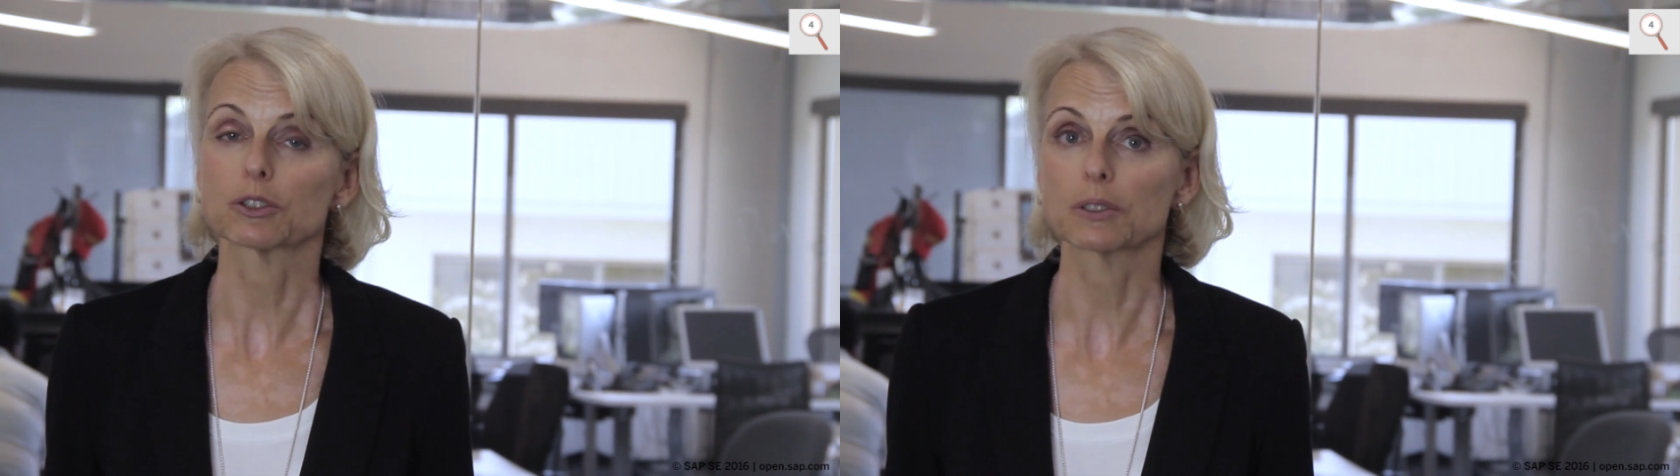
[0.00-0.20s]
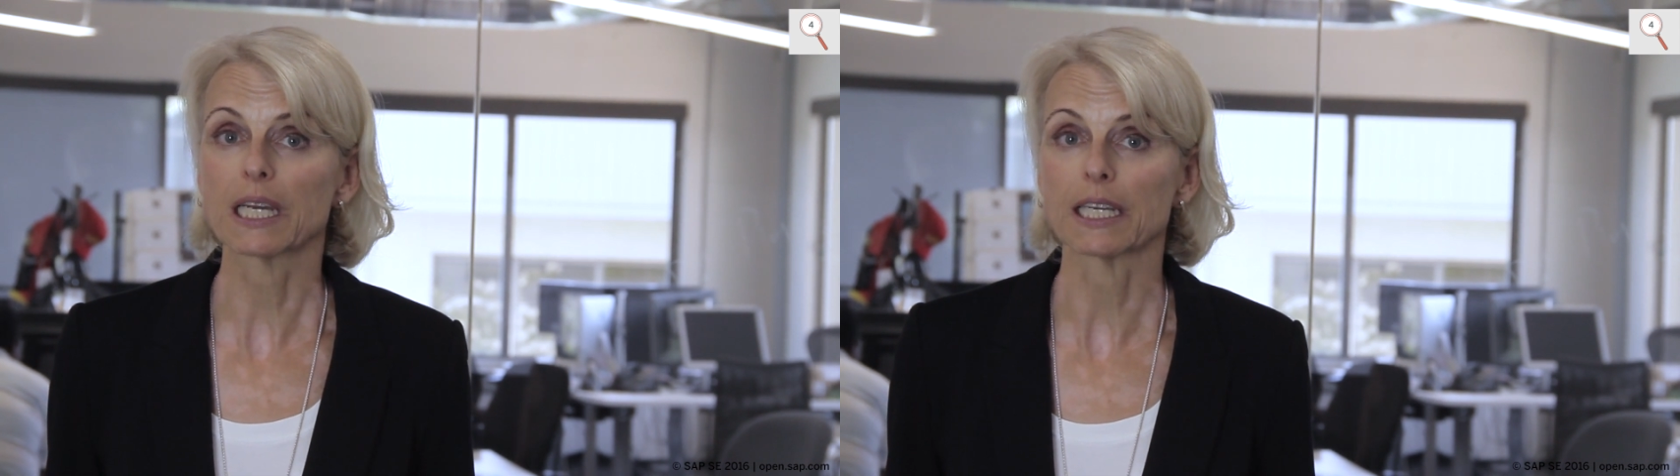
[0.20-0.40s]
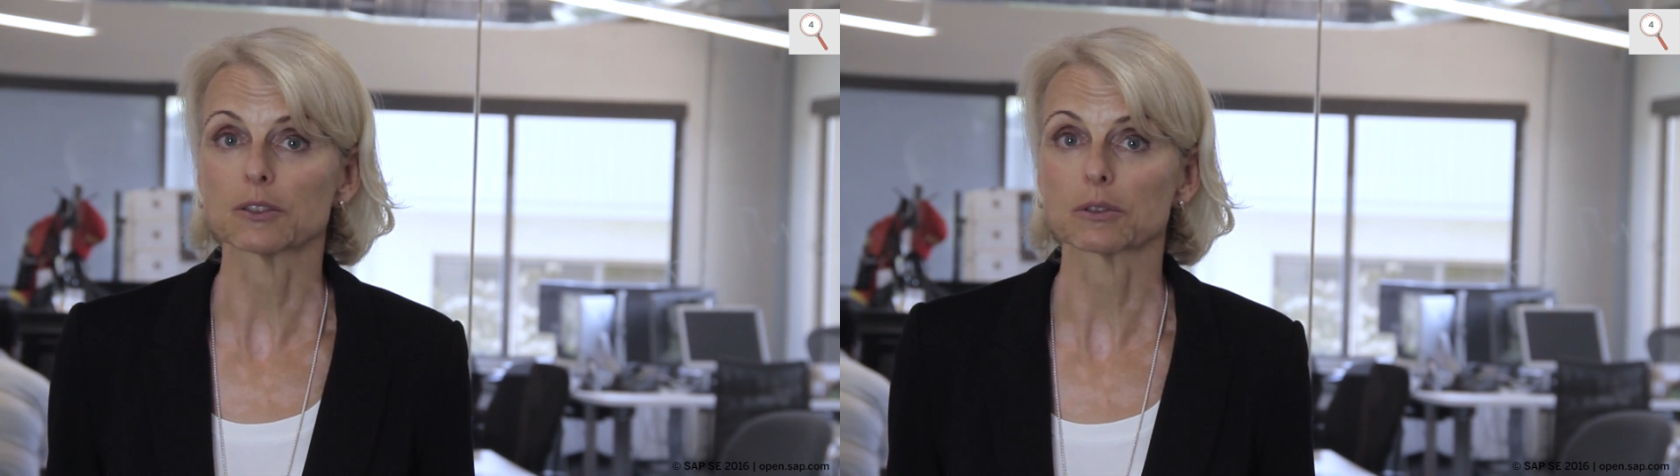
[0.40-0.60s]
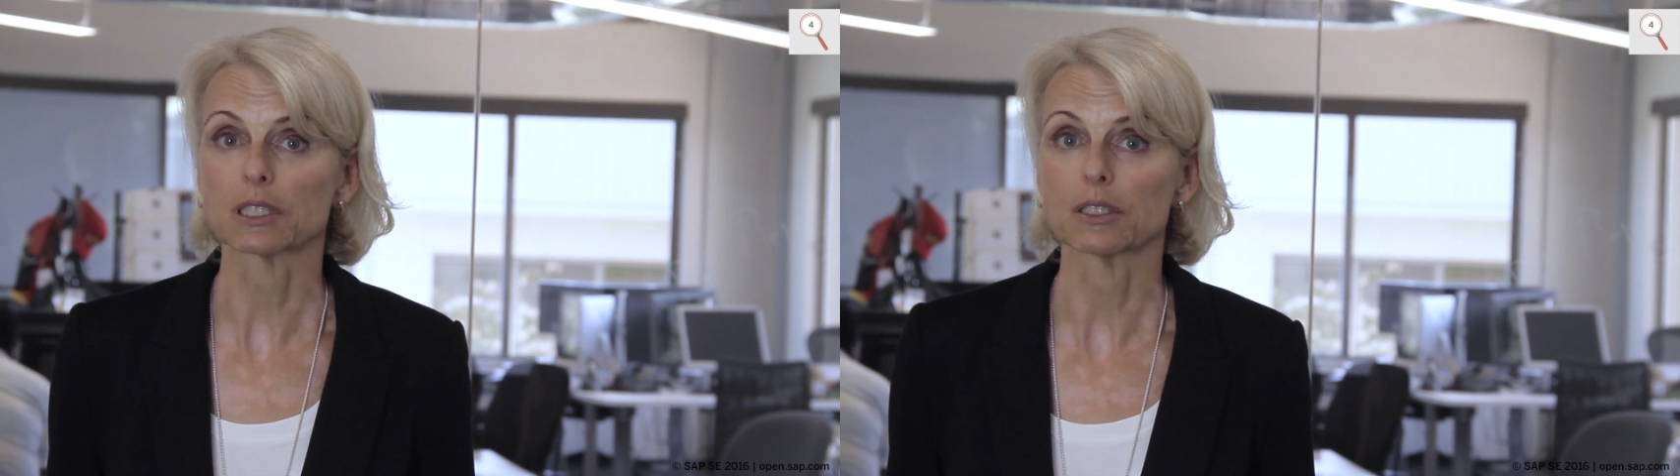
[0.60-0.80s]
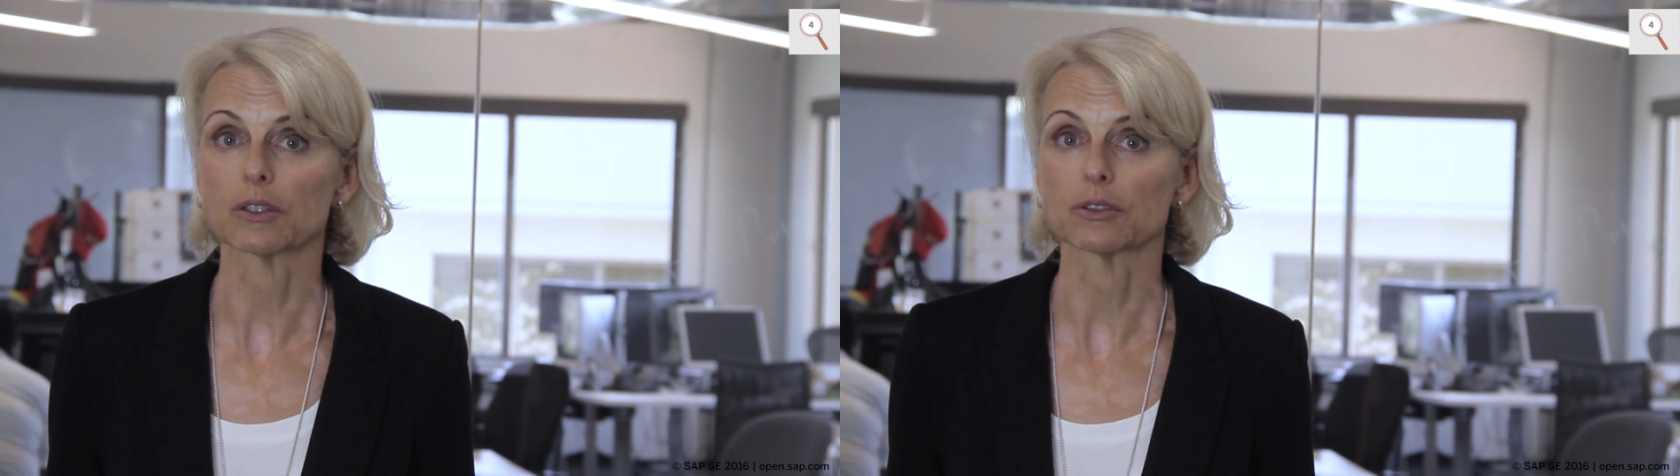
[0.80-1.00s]
to your
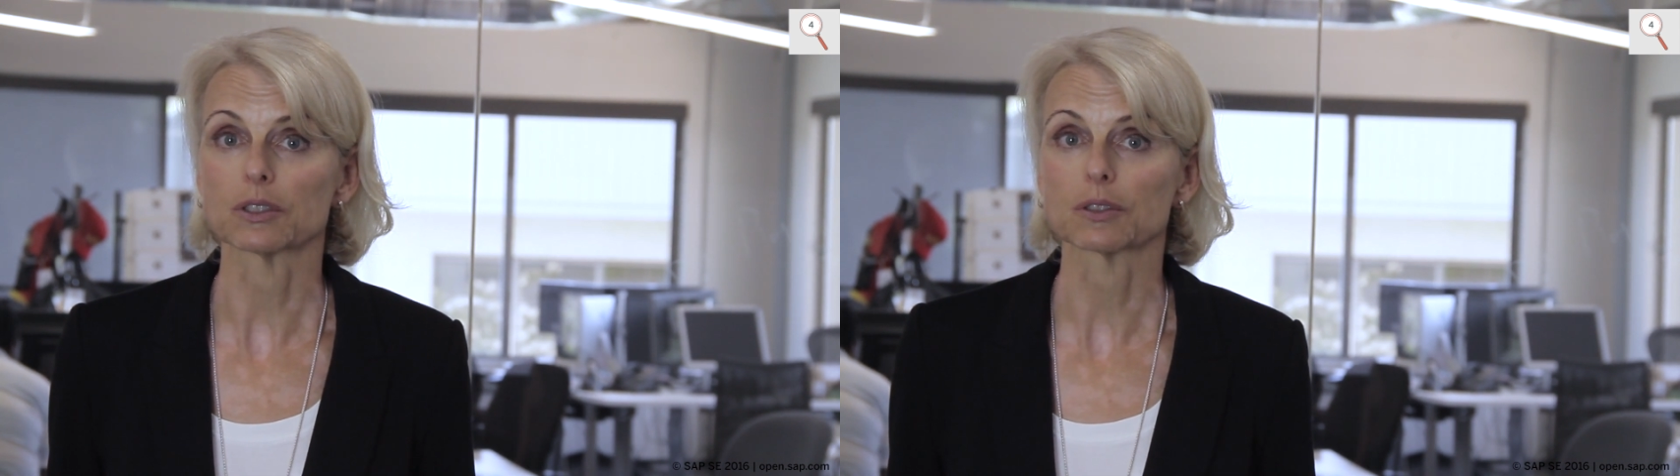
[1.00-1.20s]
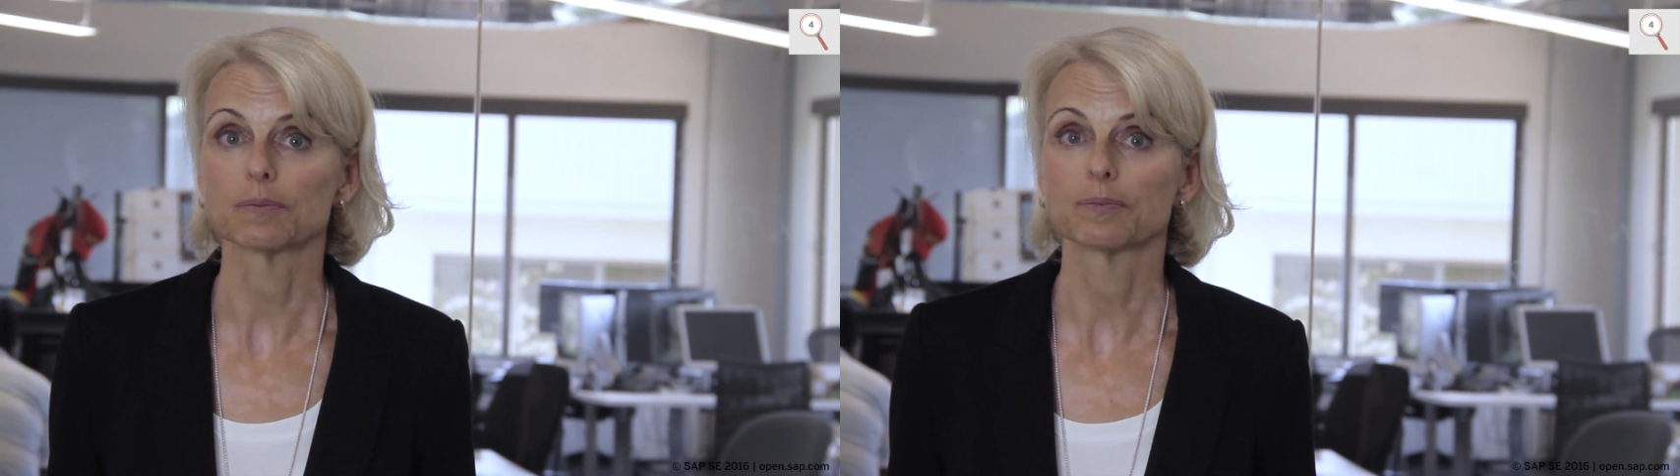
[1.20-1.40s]
handwritten notes.